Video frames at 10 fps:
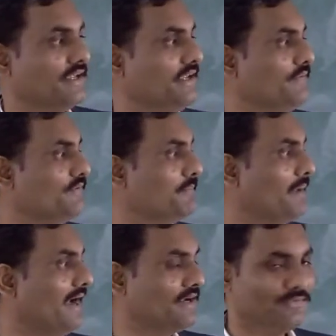If the
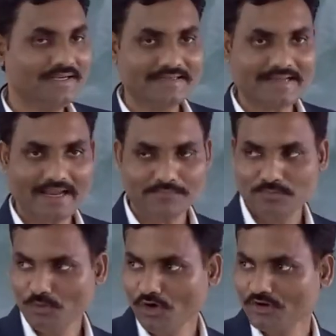plant will trap
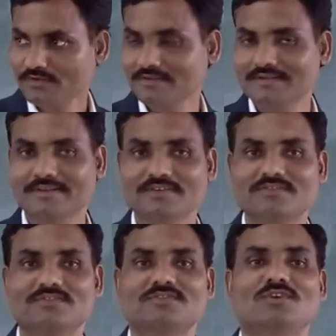more
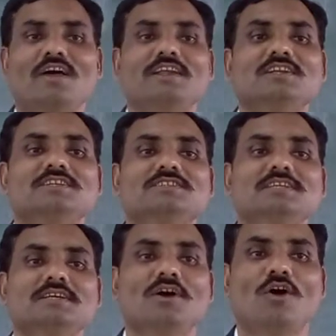solar energy
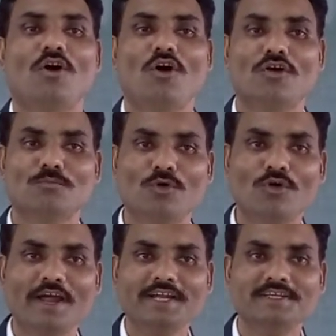or more
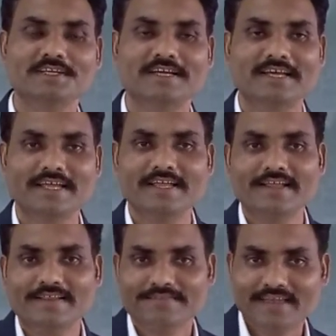light,
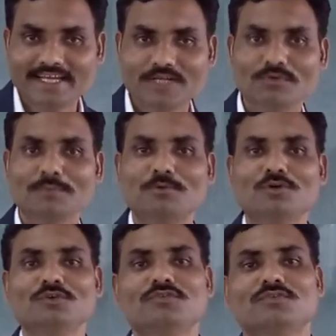then it will
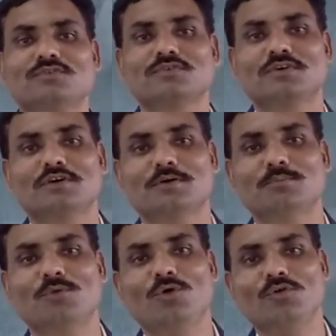produce
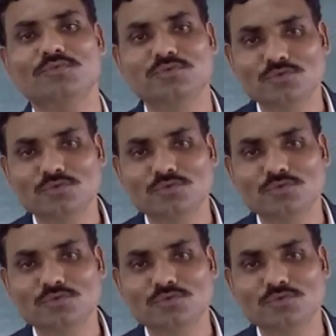more